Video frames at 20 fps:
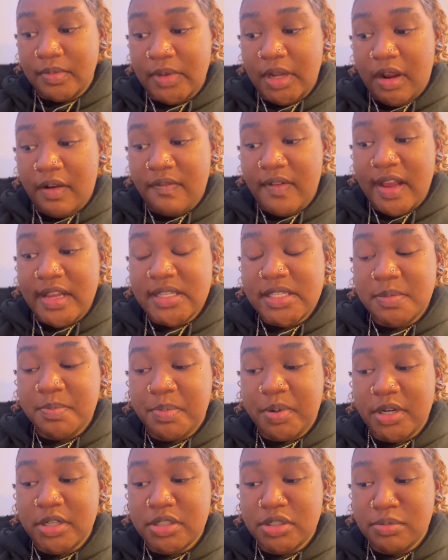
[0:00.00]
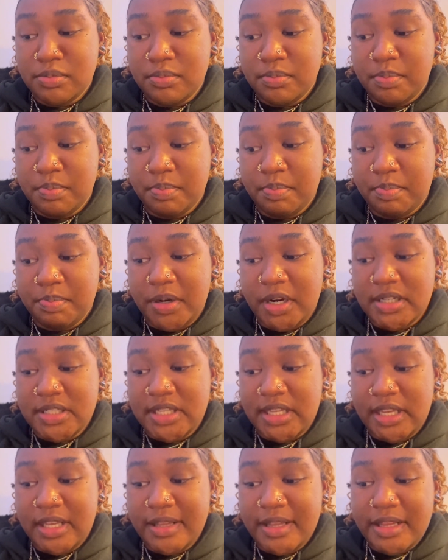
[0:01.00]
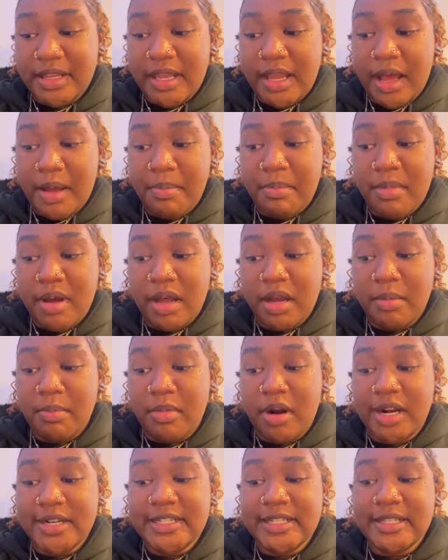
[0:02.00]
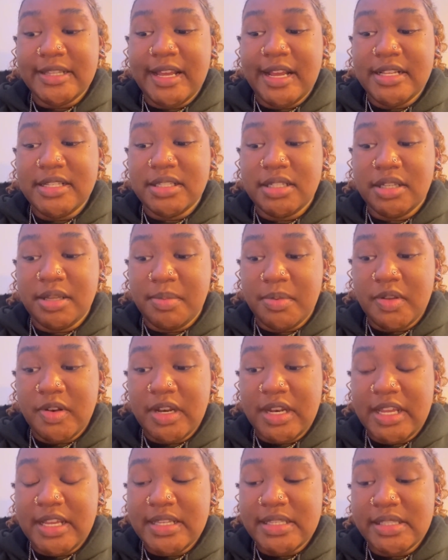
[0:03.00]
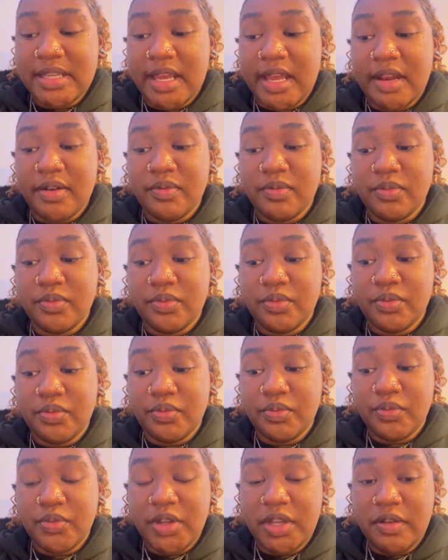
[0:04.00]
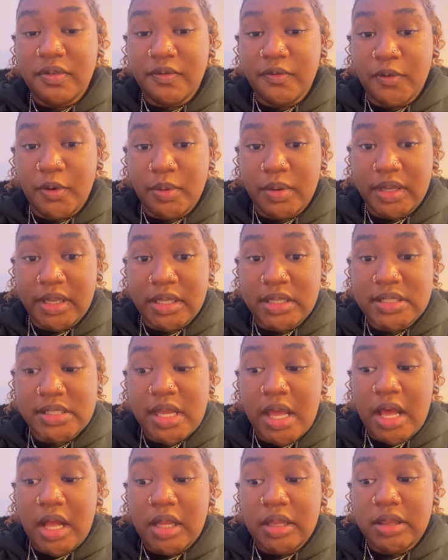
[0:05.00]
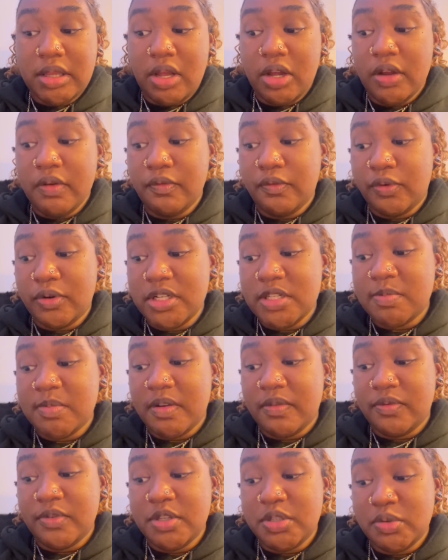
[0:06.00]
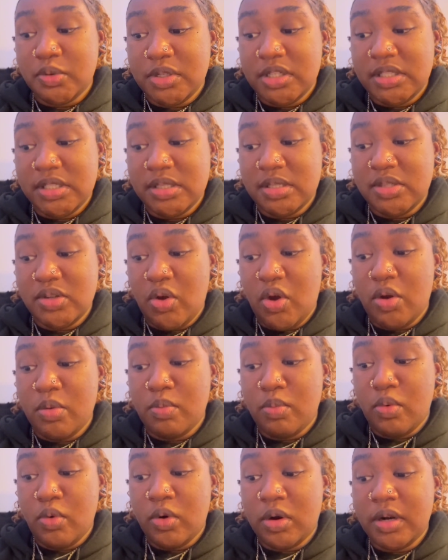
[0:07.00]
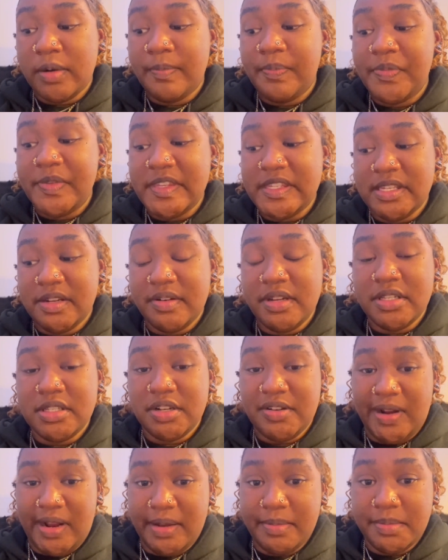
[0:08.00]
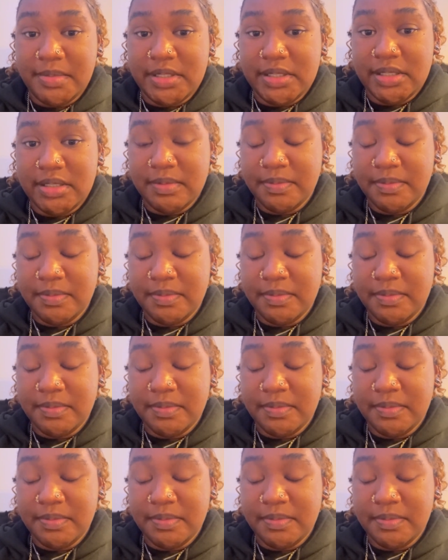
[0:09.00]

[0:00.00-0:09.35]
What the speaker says: arrests, particularly among marginalized communities, and refocus law enforcement resources on more serious crimes.